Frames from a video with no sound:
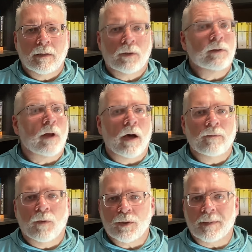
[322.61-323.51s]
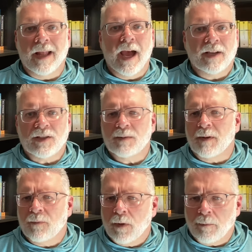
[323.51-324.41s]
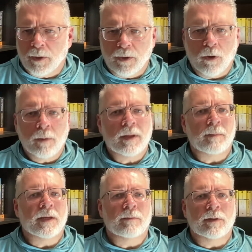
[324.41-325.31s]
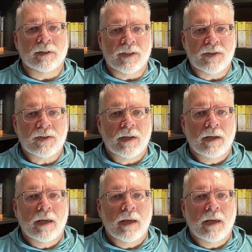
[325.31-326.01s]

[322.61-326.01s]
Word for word: Could law enforcement access, before it would normally be released,